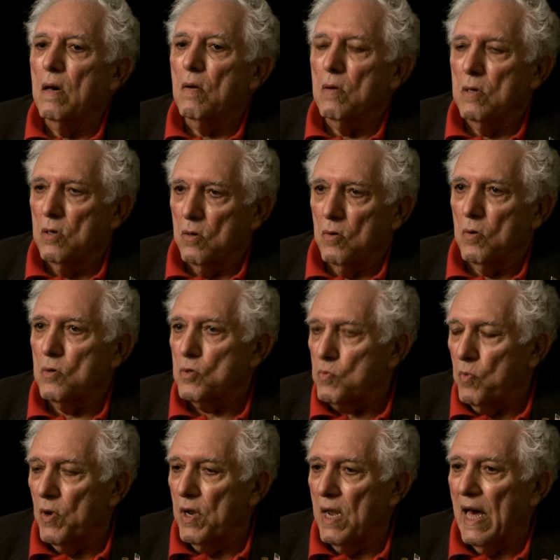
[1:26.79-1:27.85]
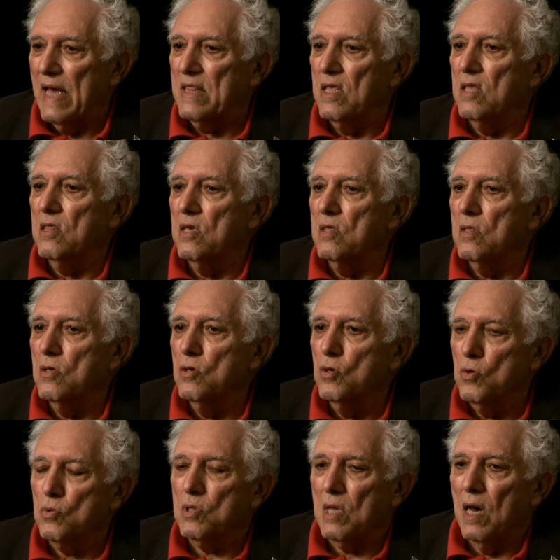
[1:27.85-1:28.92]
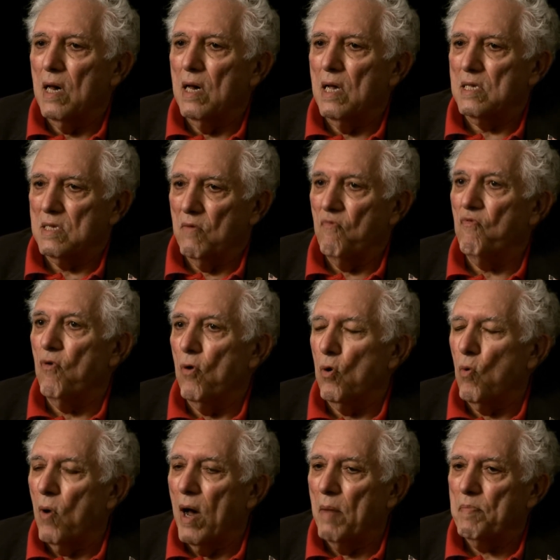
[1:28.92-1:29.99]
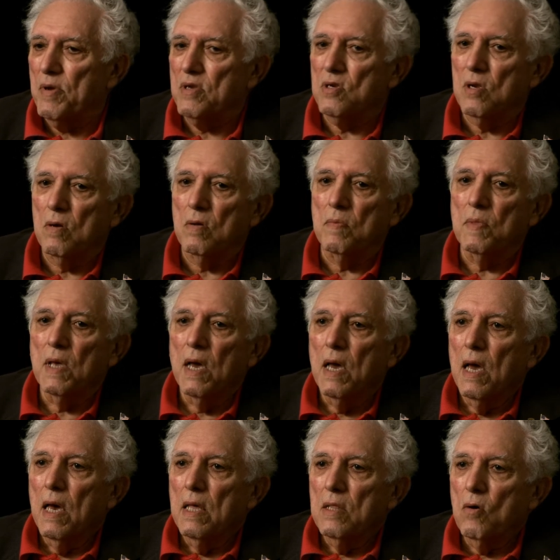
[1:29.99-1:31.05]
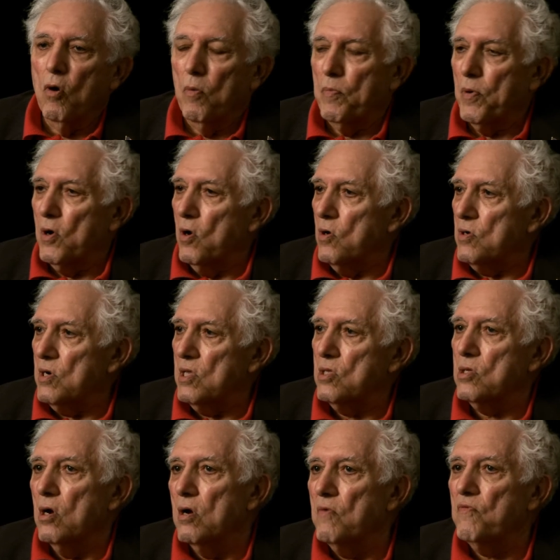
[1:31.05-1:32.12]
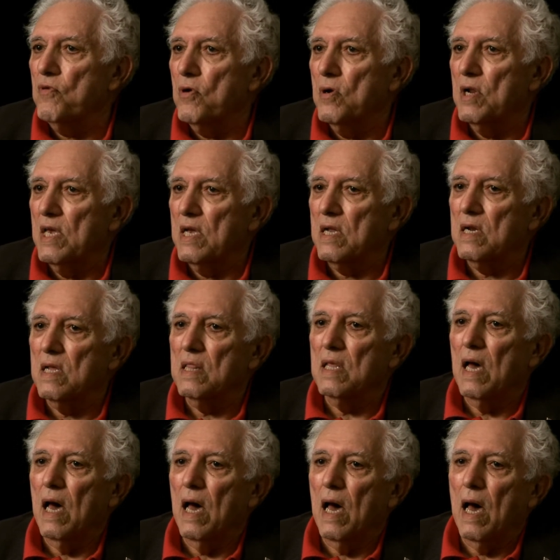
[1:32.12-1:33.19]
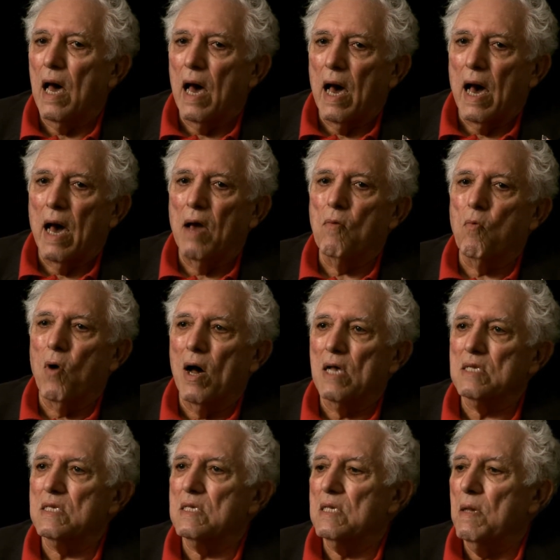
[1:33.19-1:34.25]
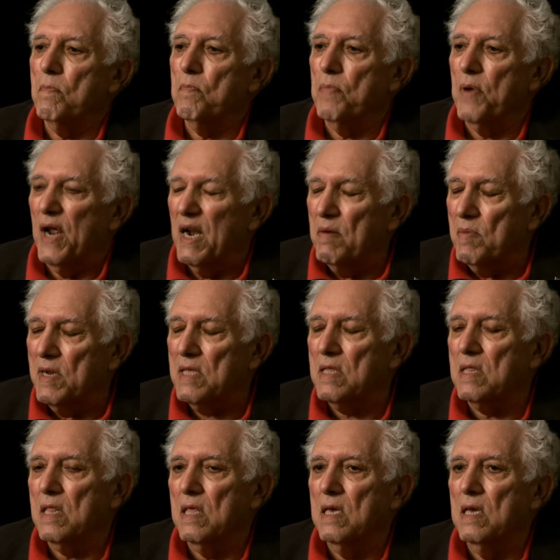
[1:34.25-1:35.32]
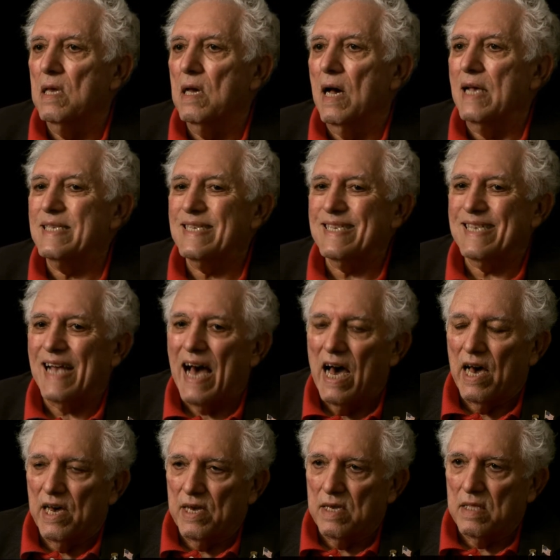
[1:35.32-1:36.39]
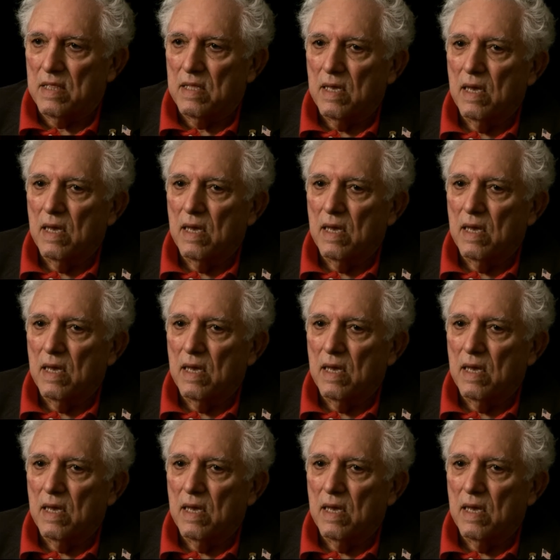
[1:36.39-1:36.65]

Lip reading: In other words, we landed in Utah as a follow-up echelon. Upon a return from England, I was permanently assigned